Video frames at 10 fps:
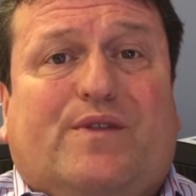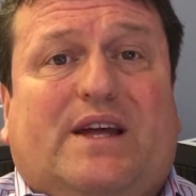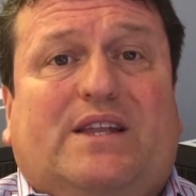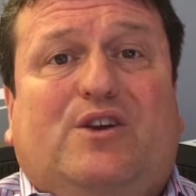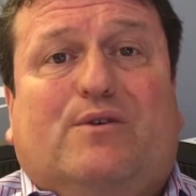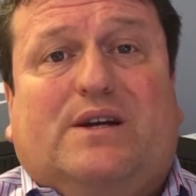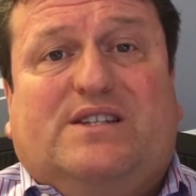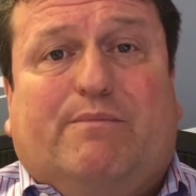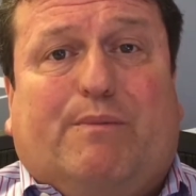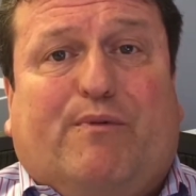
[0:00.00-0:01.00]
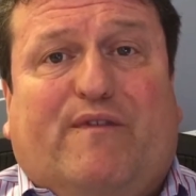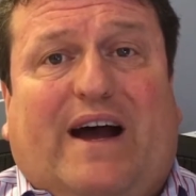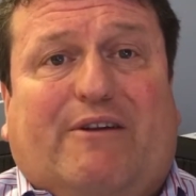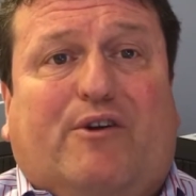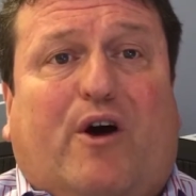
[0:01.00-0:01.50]
that your exhibit
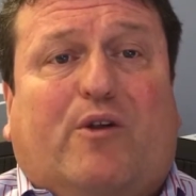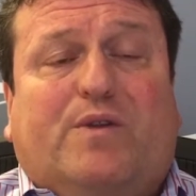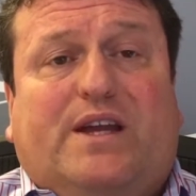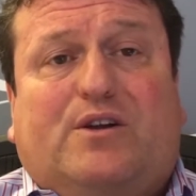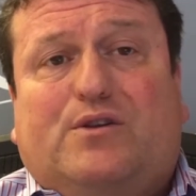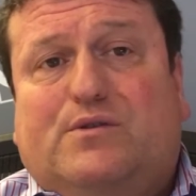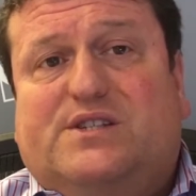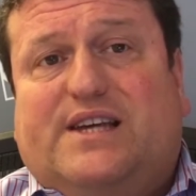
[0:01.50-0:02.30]
provider not only includes